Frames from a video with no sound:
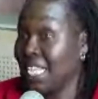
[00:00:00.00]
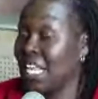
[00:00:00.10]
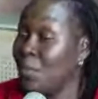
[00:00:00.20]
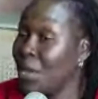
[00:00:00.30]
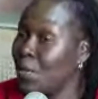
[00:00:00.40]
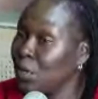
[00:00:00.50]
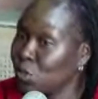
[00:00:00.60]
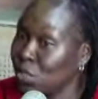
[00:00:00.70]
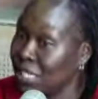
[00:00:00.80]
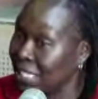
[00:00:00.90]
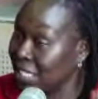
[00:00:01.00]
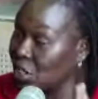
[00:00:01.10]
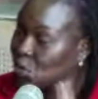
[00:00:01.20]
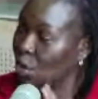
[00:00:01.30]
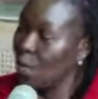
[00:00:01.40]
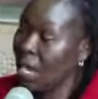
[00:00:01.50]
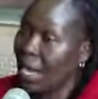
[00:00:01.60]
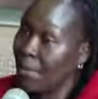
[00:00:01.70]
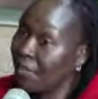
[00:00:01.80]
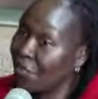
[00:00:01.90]
They'll be able to see this is where we're
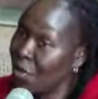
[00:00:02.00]
coming